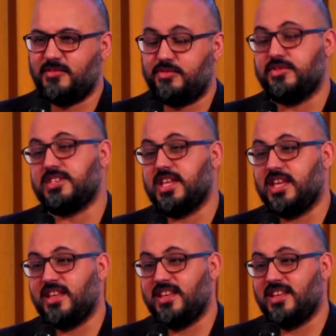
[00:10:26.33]
Bruce
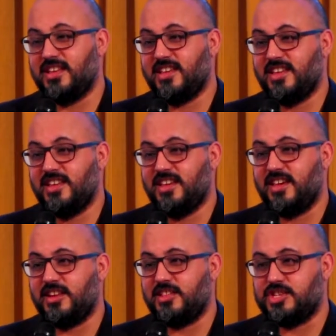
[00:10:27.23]
Lee,
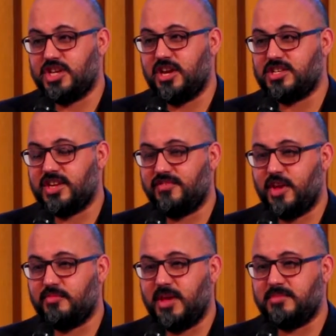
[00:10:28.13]
and in the church, I
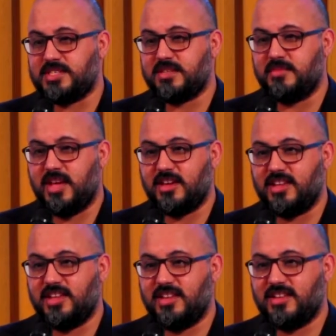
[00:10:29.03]
found my Mr.
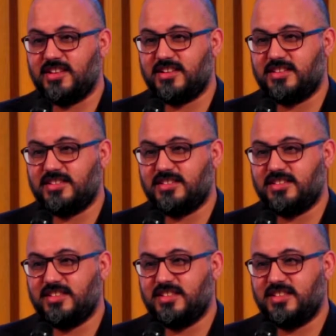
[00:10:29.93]
Miyagi.
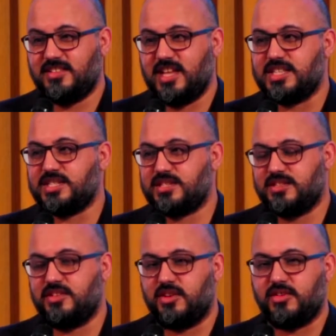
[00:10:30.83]
That's
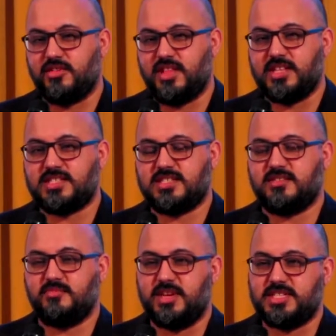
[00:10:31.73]

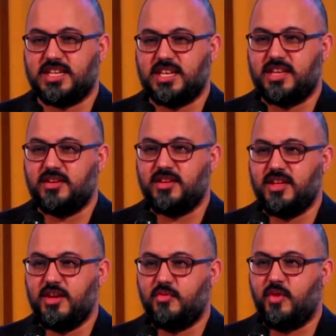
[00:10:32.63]
basically
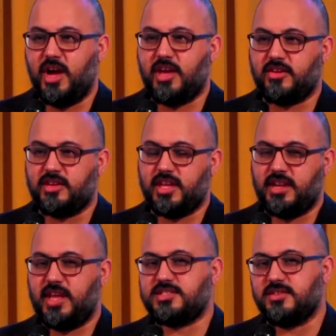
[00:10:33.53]
why I could
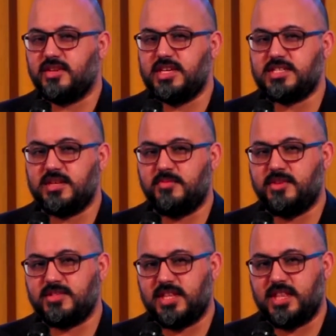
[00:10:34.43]
connect so easily,
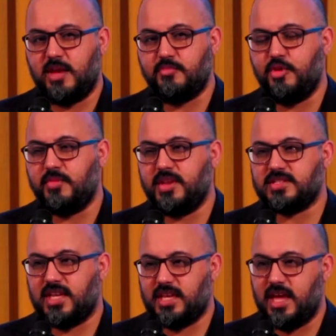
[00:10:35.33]
because in that moment,
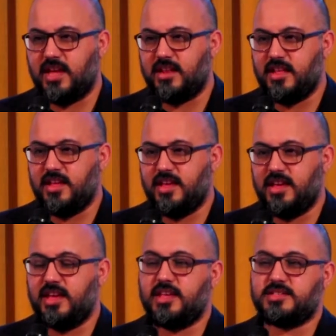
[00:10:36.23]
it's like, yeah,
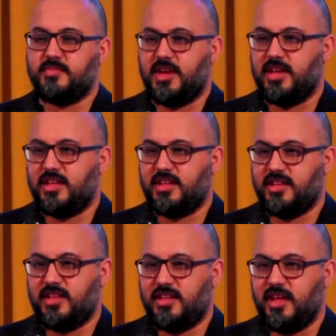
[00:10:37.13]
here's my
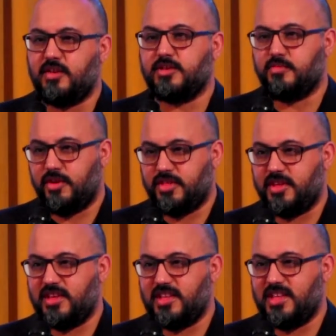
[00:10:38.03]
elder
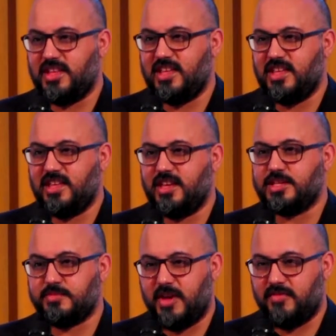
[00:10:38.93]
brother,
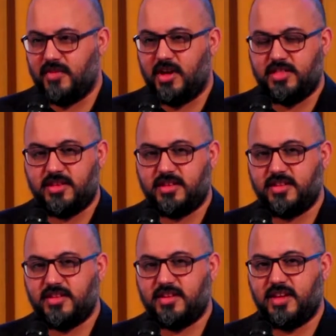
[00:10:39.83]
here's my father,
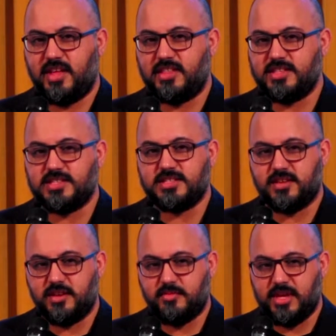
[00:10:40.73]
and this is
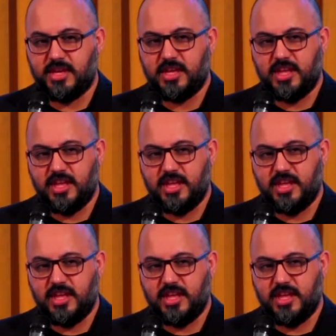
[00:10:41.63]
going to be,